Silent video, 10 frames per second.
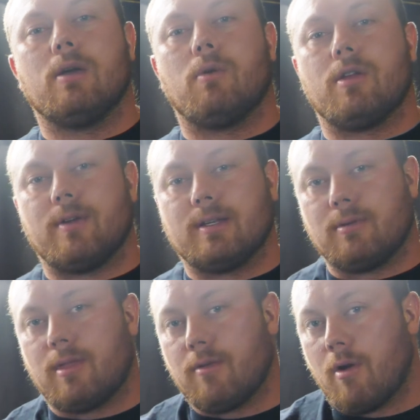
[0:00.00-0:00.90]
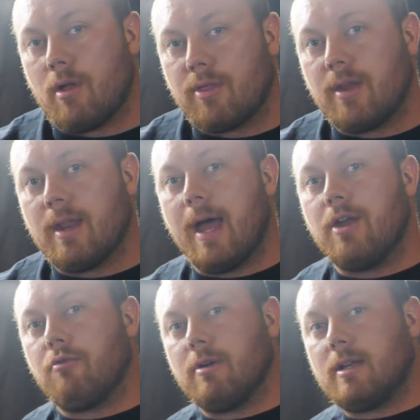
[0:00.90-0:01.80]
whether it's with the Rolling Thunder
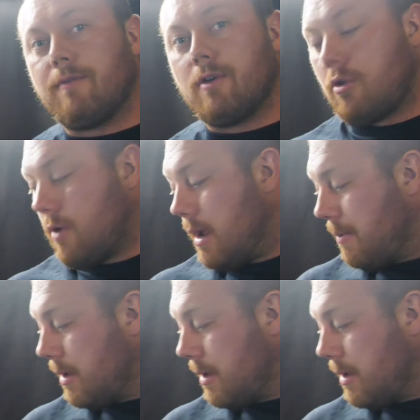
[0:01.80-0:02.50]
handle or a different grip.